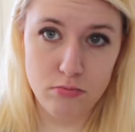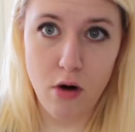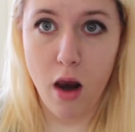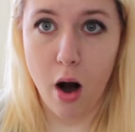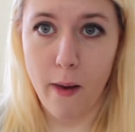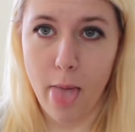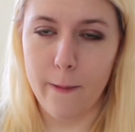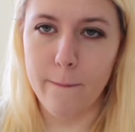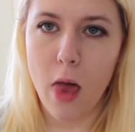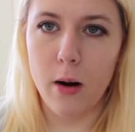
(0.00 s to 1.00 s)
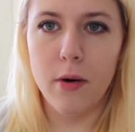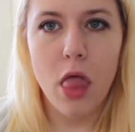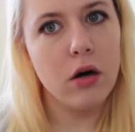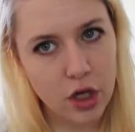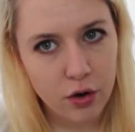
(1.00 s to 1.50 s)

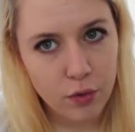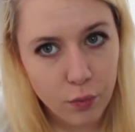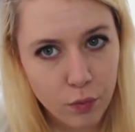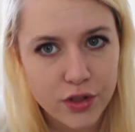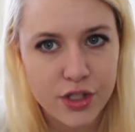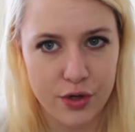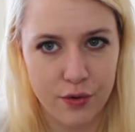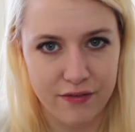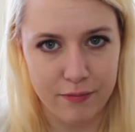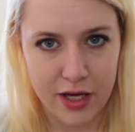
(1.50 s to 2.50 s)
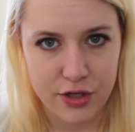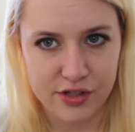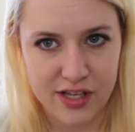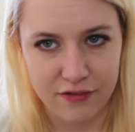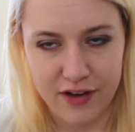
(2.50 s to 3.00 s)
So once you have made
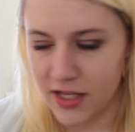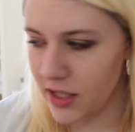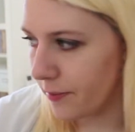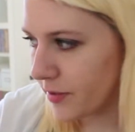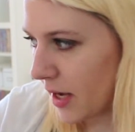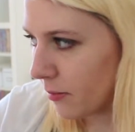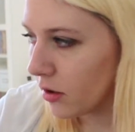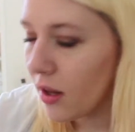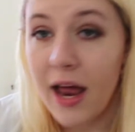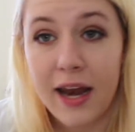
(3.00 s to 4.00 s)
yourself a timetable,